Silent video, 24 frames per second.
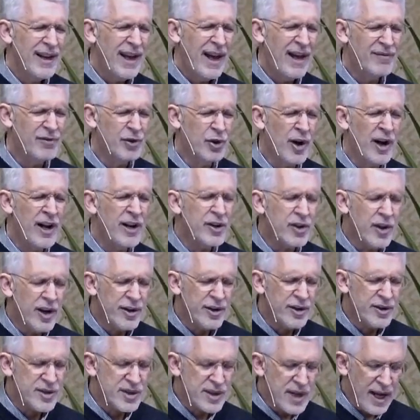have greater
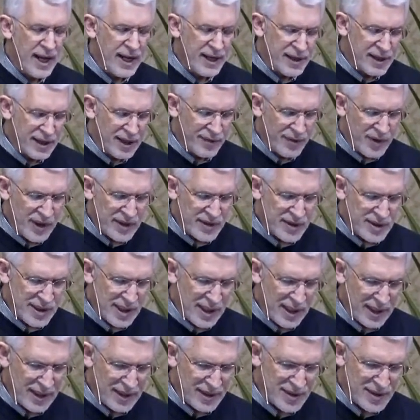understanding of these
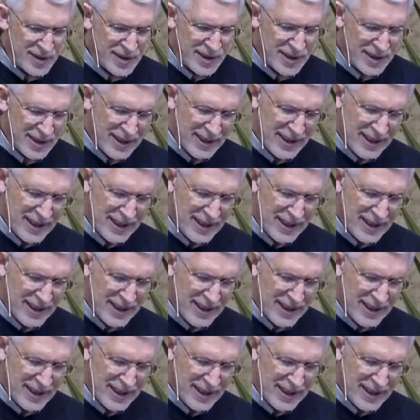things.